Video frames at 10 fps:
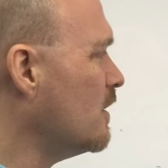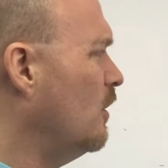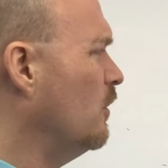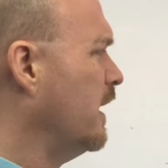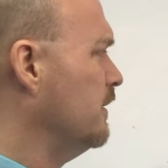
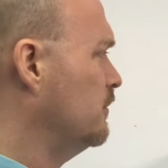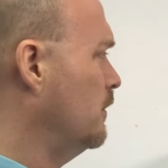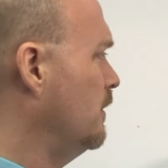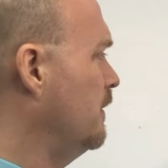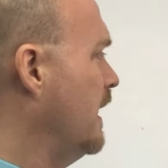Okay, so
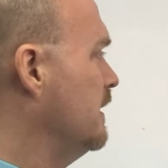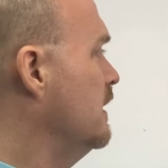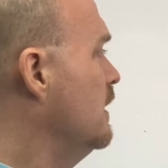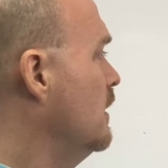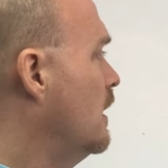where are we
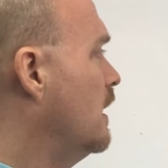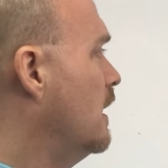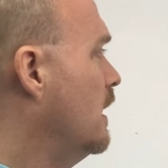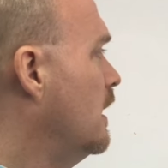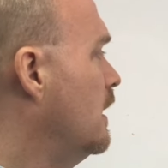
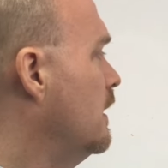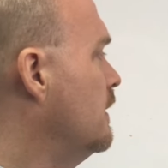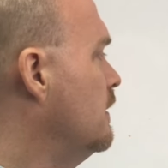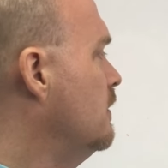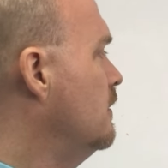at?
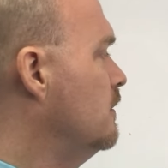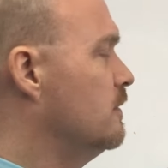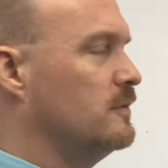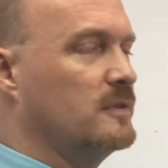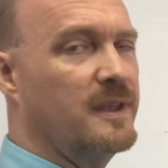
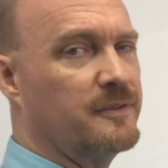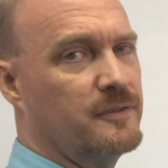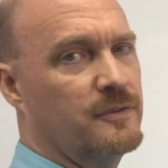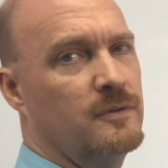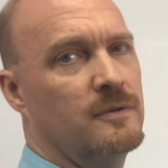Lists.